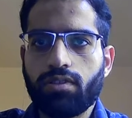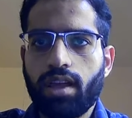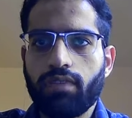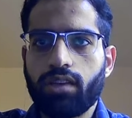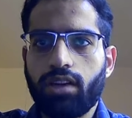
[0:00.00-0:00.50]

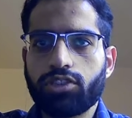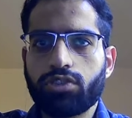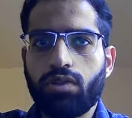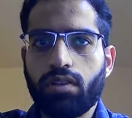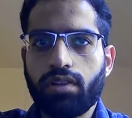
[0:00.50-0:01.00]
have large
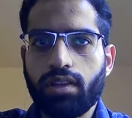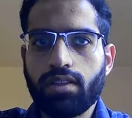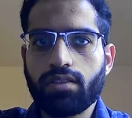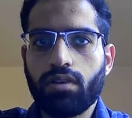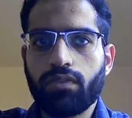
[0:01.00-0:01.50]

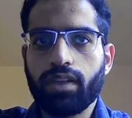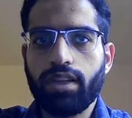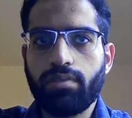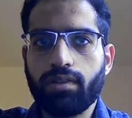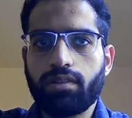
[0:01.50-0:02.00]
quantities of
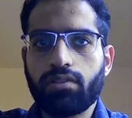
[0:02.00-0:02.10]
labeled